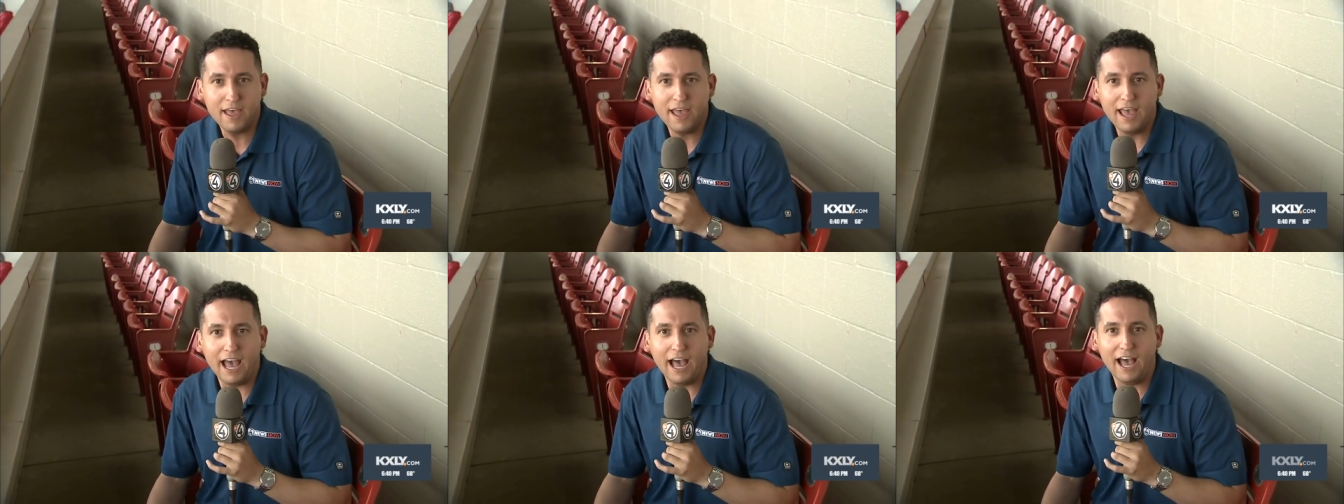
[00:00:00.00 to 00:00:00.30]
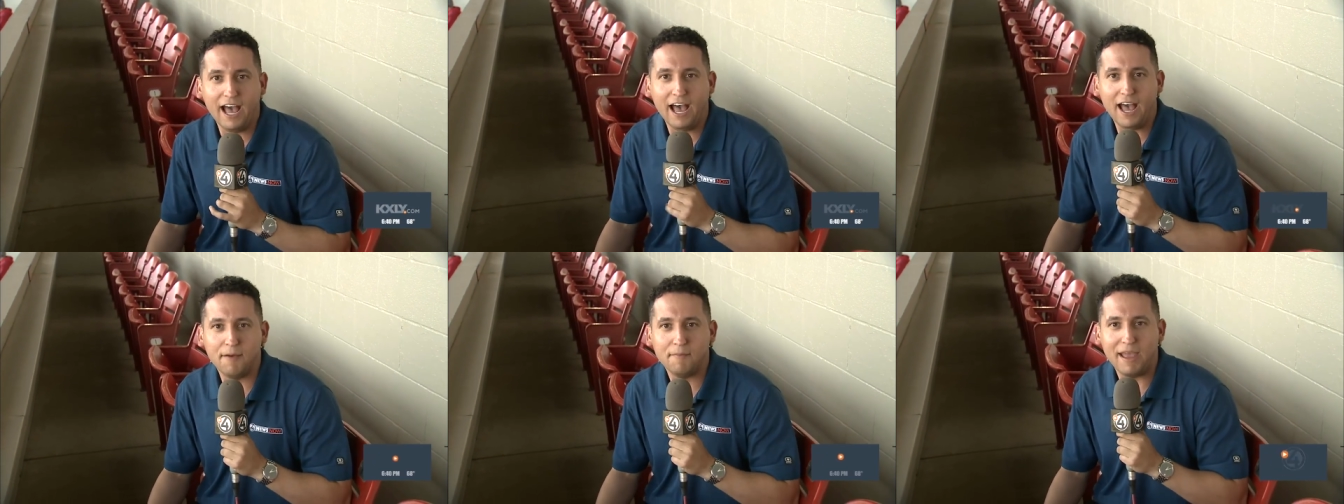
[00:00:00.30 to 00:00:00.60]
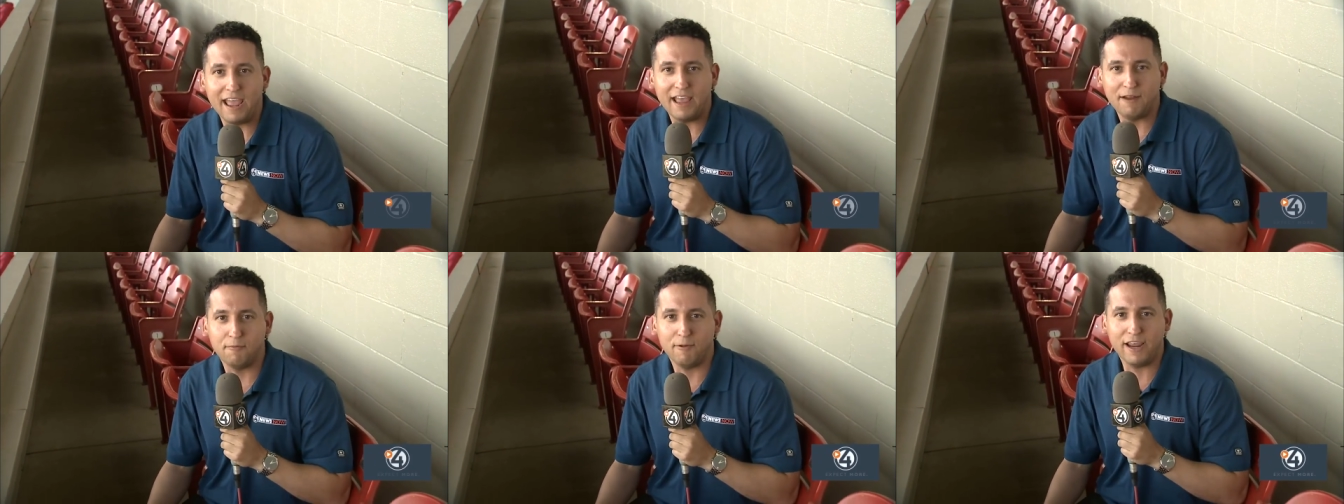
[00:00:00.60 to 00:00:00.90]
Um,
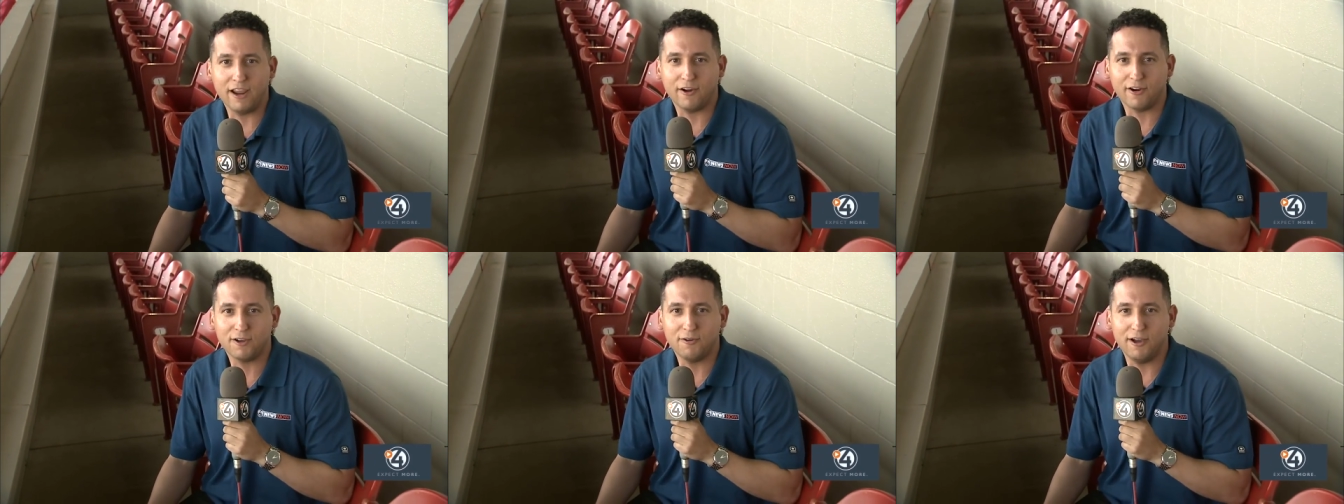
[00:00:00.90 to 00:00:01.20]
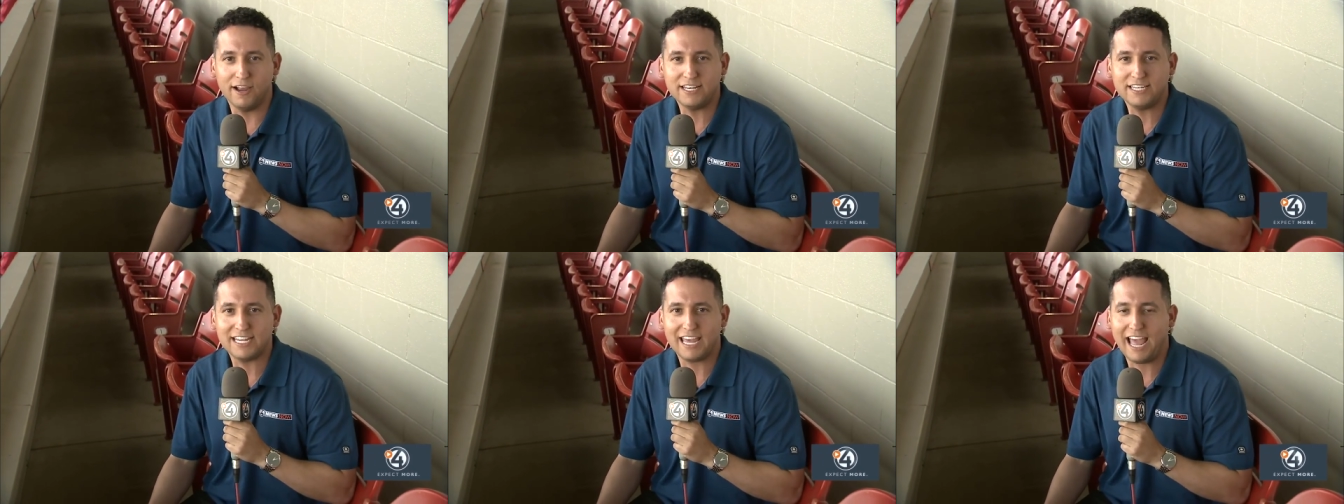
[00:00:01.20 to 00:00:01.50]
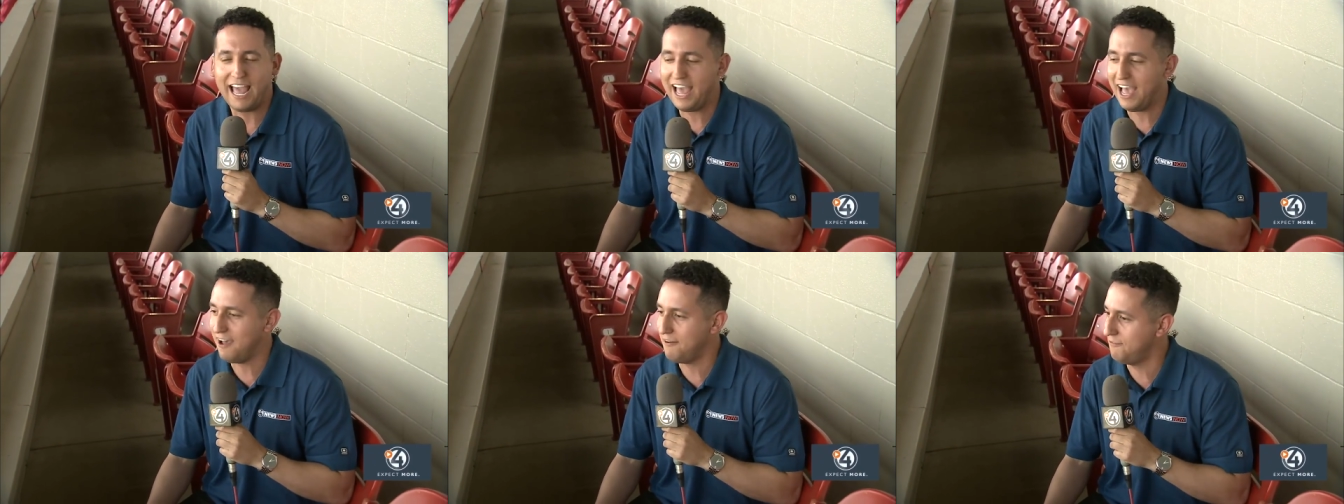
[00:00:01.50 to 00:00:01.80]
and we are going to
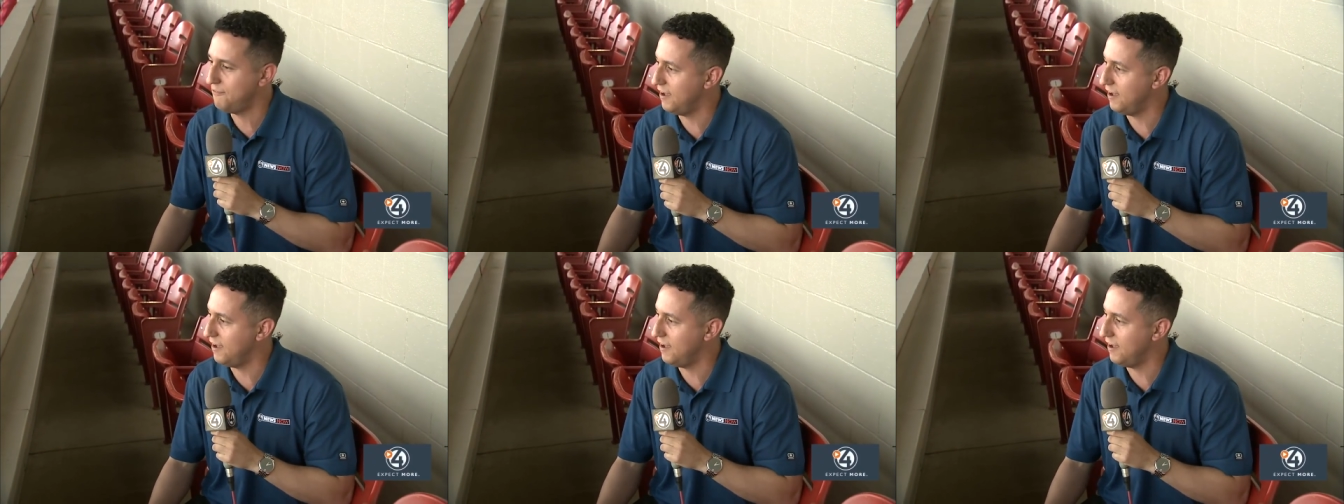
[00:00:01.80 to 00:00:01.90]
have.